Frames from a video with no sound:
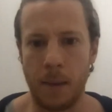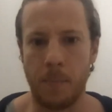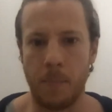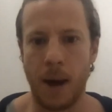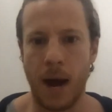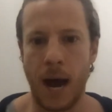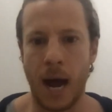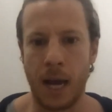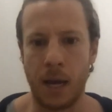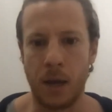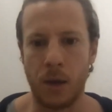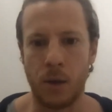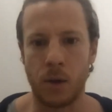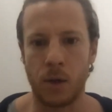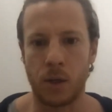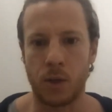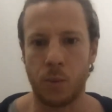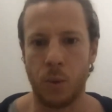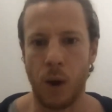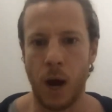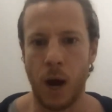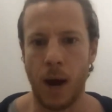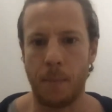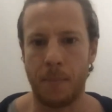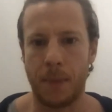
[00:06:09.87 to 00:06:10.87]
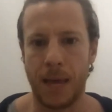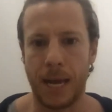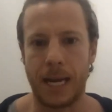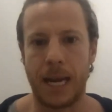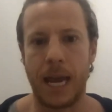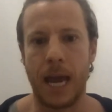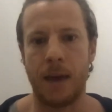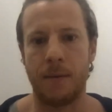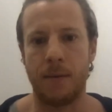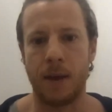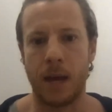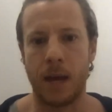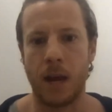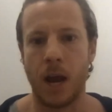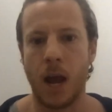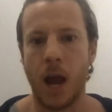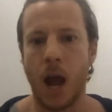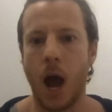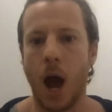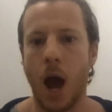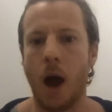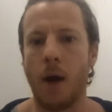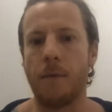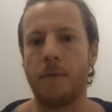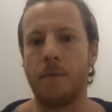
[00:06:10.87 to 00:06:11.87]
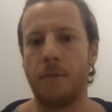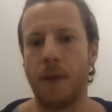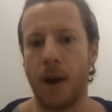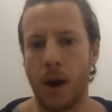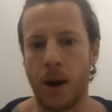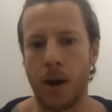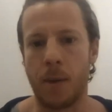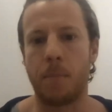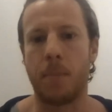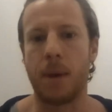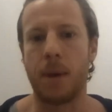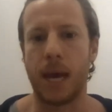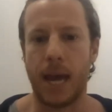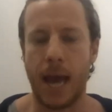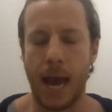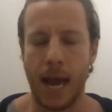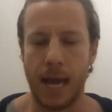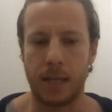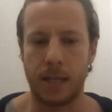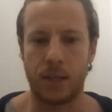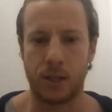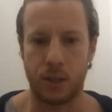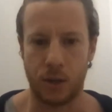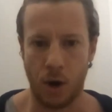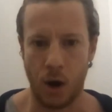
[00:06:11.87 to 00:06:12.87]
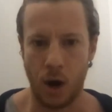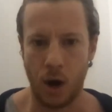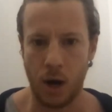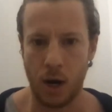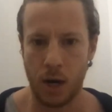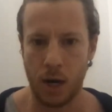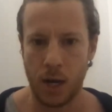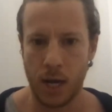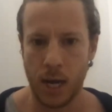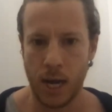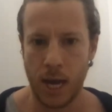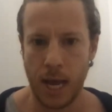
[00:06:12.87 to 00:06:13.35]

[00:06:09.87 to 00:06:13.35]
by Uniswap that gave it a very big head start.